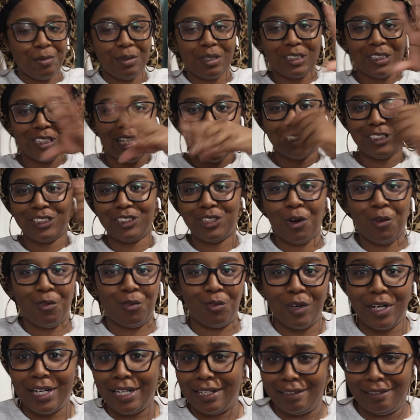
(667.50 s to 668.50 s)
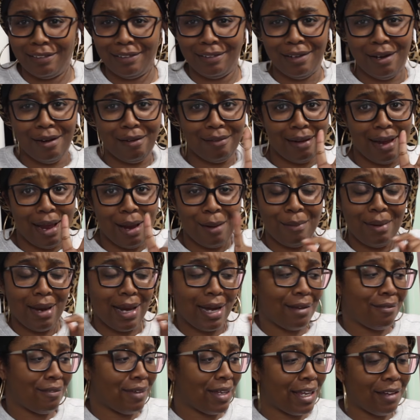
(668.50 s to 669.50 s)
much that's So Renna. Okay, we
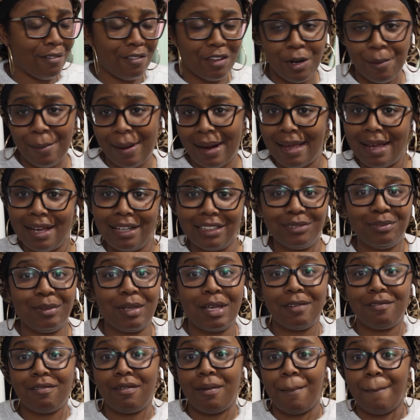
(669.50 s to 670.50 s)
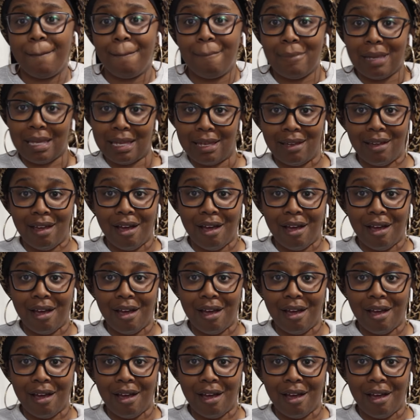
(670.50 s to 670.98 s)
ain't even giving nobody else. We giving me.